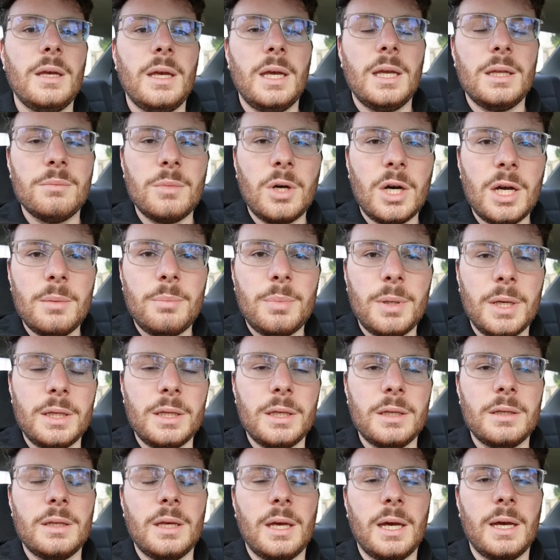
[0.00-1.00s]
In my
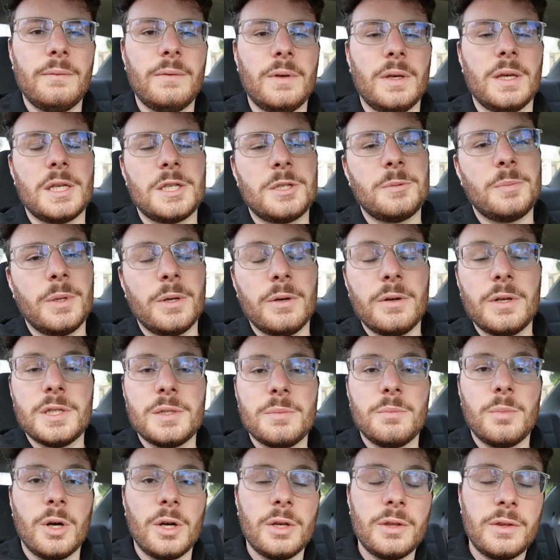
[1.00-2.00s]
opinion, having
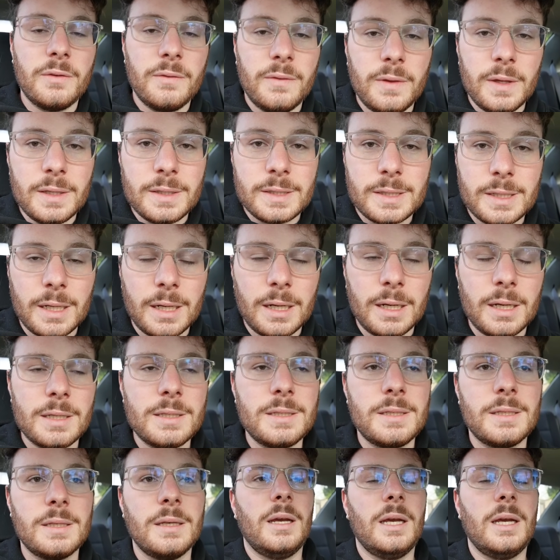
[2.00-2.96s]
experienced both of these cars,